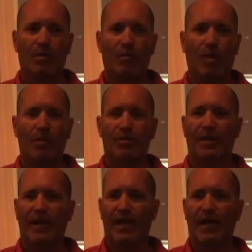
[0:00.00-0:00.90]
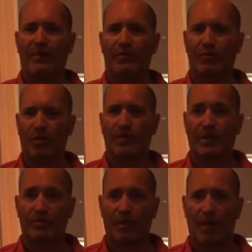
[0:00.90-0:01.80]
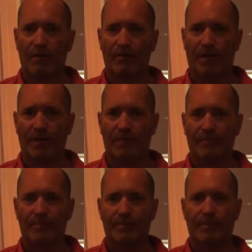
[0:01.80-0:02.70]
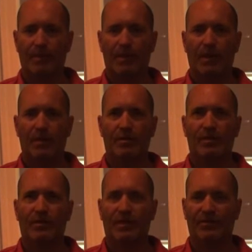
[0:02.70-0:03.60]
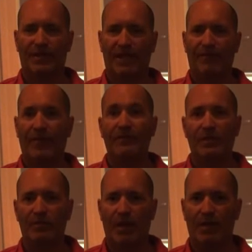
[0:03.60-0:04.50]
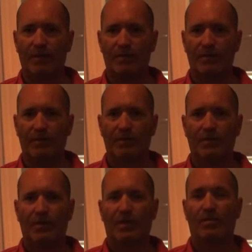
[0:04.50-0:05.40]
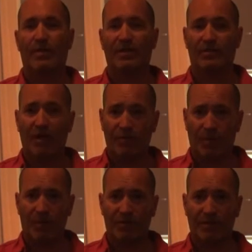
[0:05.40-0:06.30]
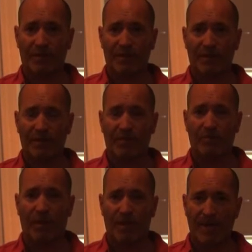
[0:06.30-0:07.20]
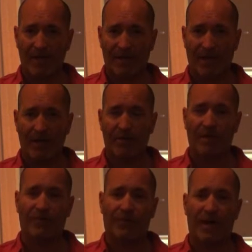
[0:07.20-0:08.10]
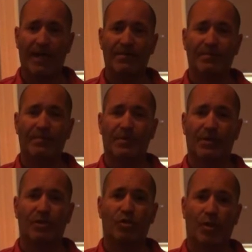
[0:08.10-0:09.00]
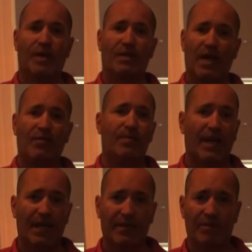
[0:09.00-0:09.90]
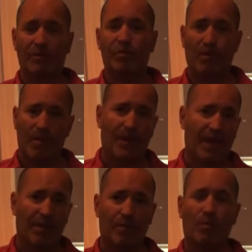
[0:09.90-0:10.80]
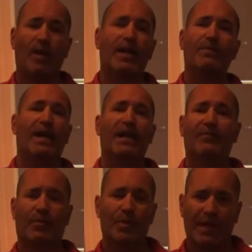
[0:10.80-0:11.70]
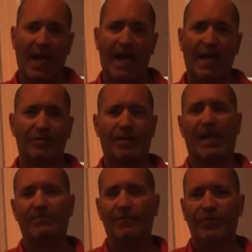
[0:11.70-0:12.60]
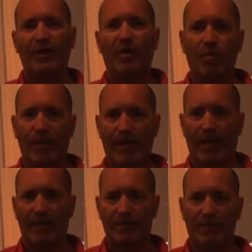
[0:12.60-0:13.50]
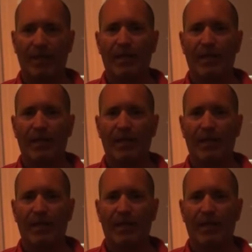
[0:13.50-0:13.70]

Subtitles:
Well, you got to have a certain amount of songs, right? Let's say 50 songs. Myself personally, where I'm at now, if I'm going to join a cover band or a tribute band or a wedding band for the cash to have some fun on weekends,